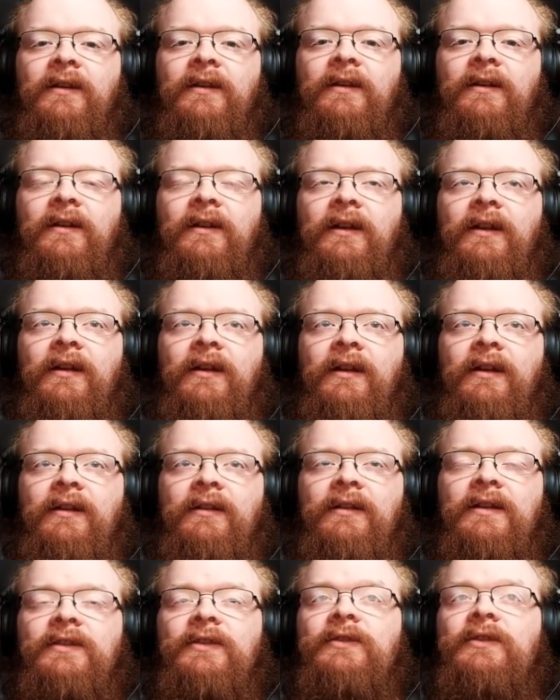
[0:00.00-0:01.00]
And
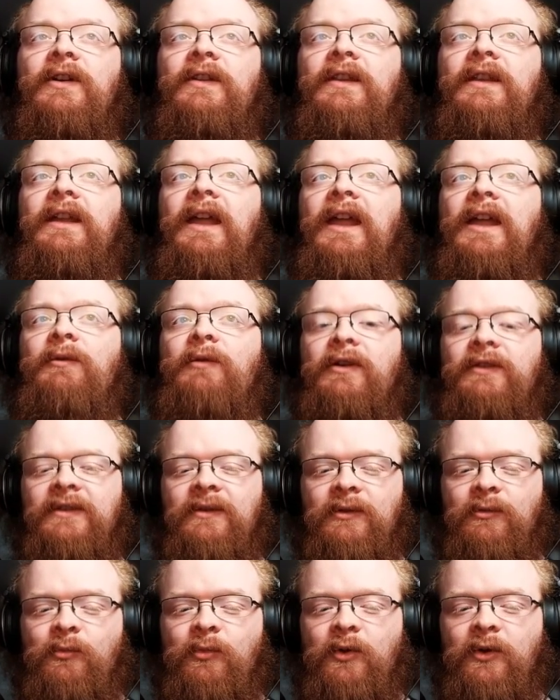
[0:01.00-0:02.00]
as you saw in the game, I was able
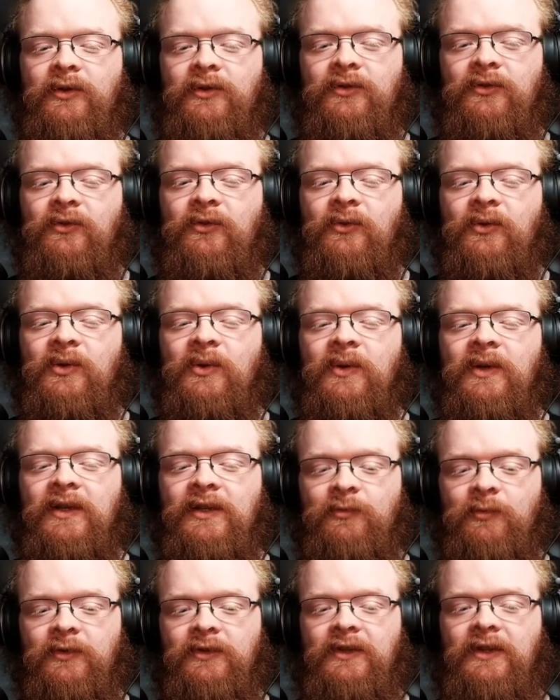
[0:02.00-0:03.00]
to push through his
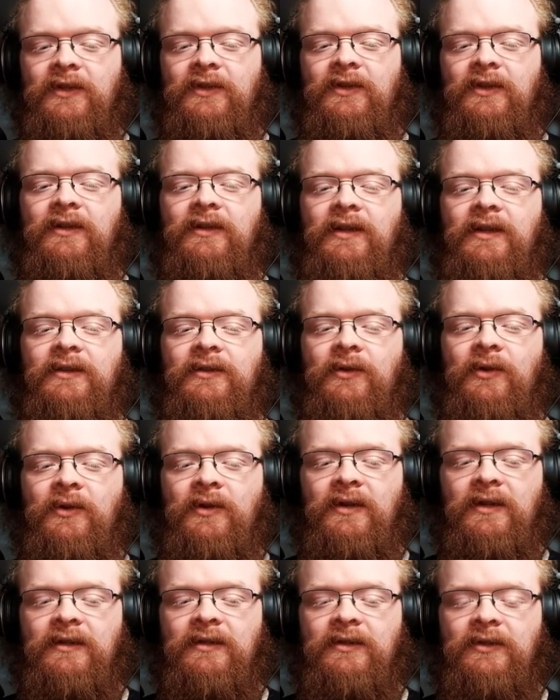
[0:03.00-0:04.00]
position and turn
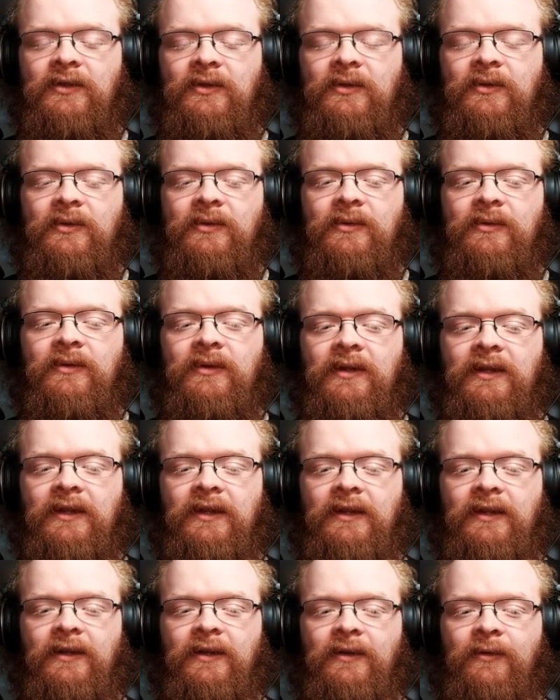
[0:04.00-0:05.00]
it into
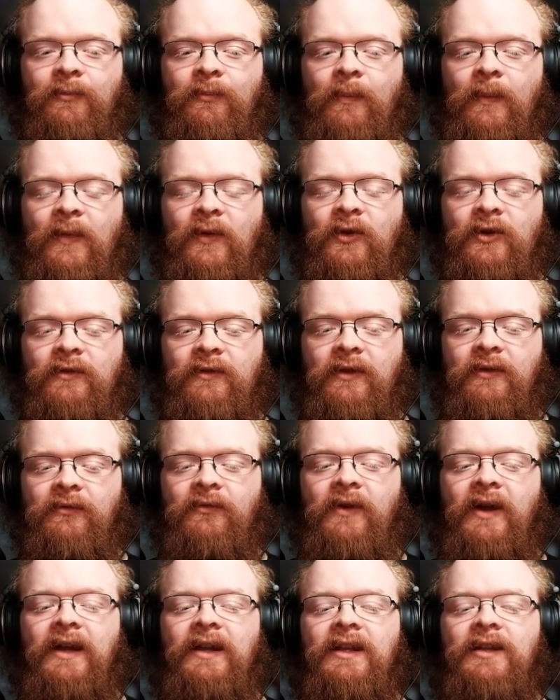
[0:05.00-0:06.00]
sort of a
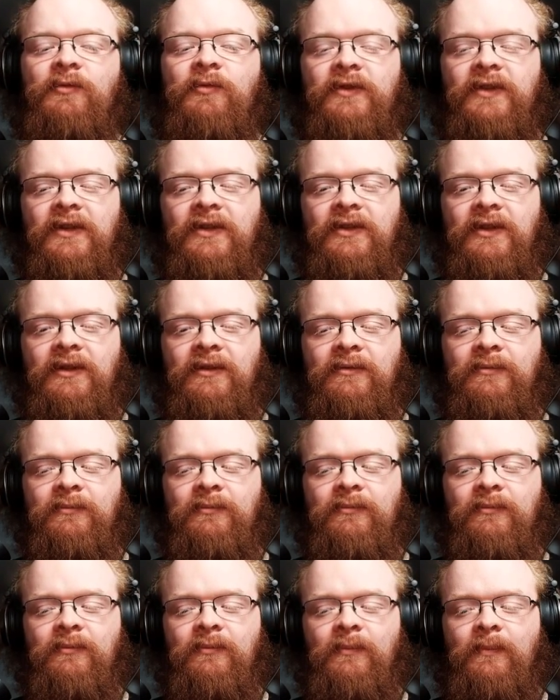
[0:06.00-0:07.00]
fighting position
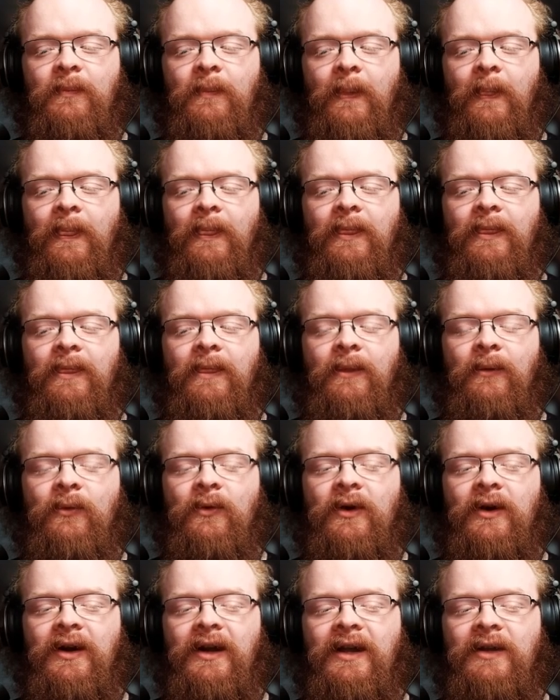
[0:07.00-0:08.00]

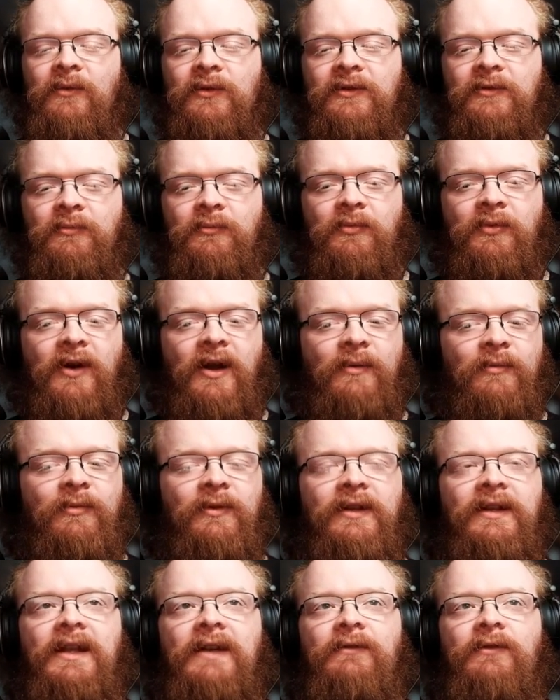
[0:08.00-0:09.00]
where I was
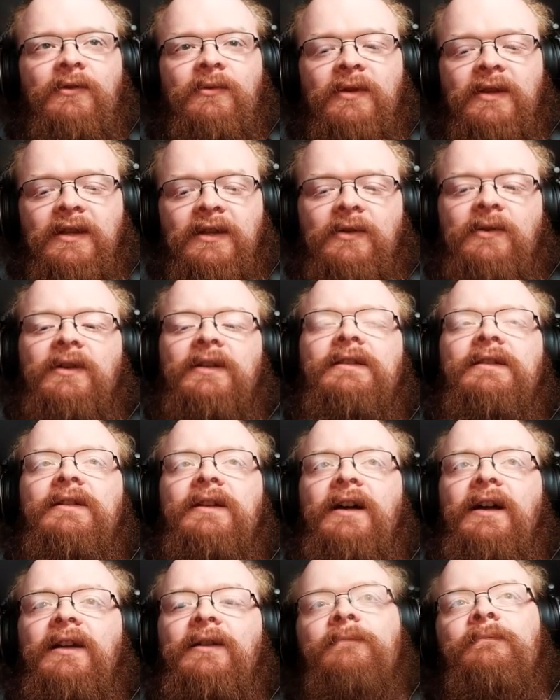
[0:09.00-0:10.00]
probably never really going to
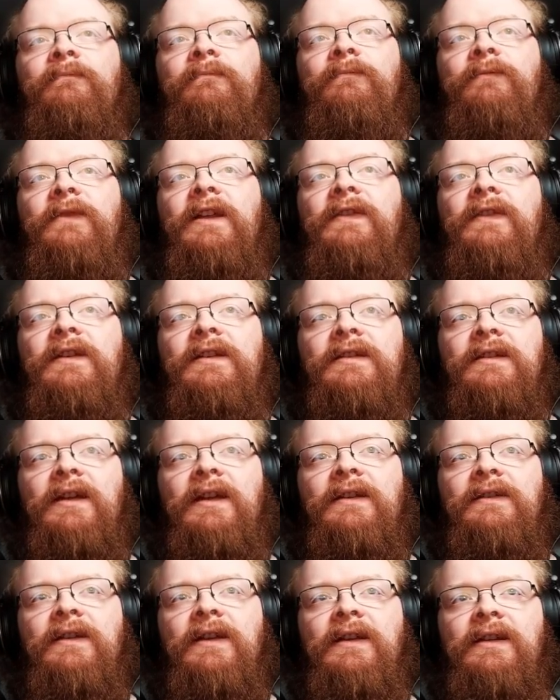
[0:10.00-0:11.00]
die. In this
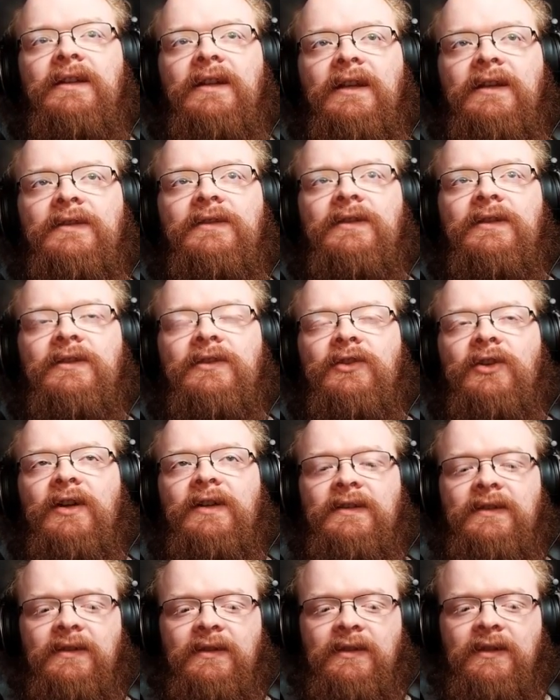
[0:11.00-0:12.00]
case, he needs to
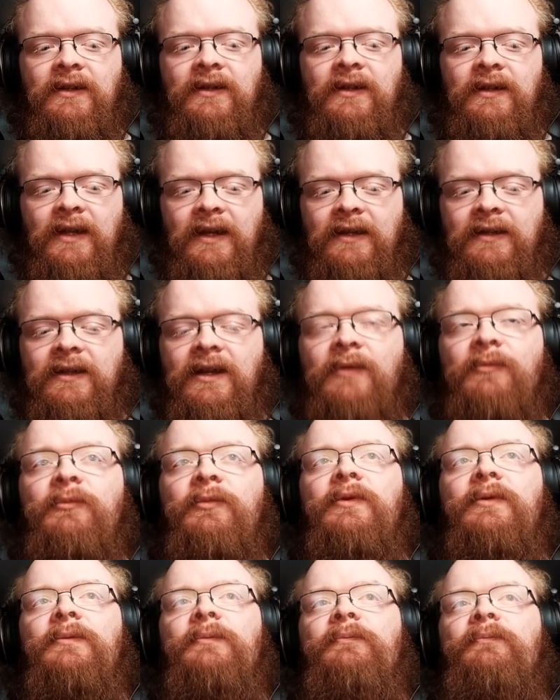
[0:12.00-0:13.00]
just connect up.
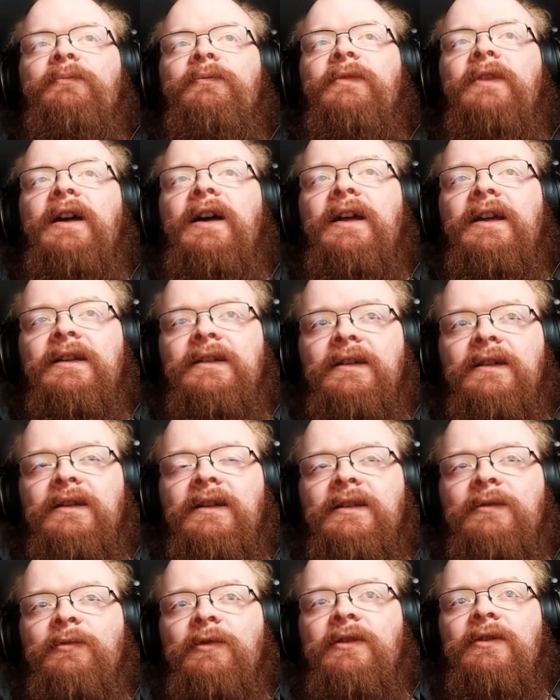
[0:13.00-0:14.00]
I get to
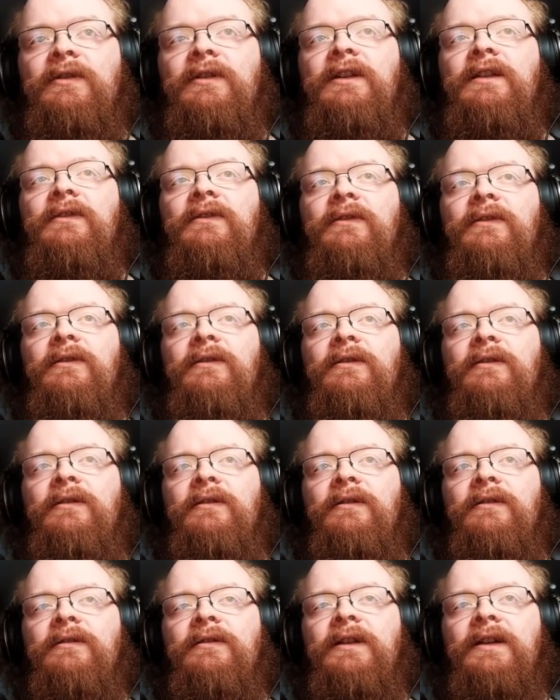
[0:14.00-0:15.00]
connect up underneath,
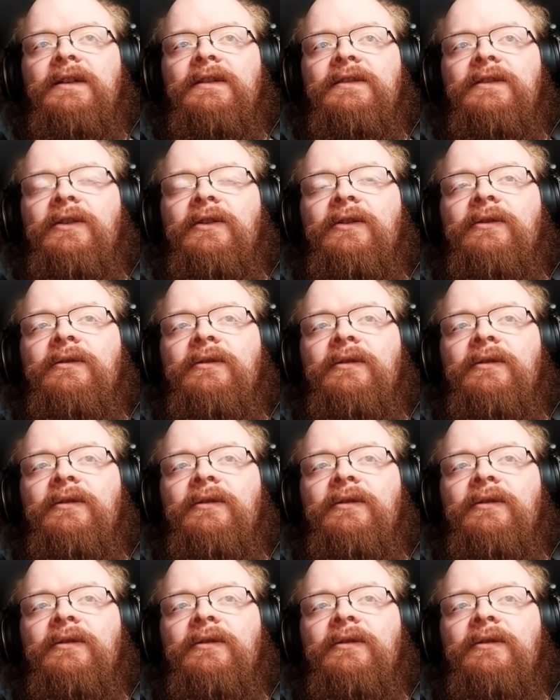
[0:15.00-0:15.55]
like so,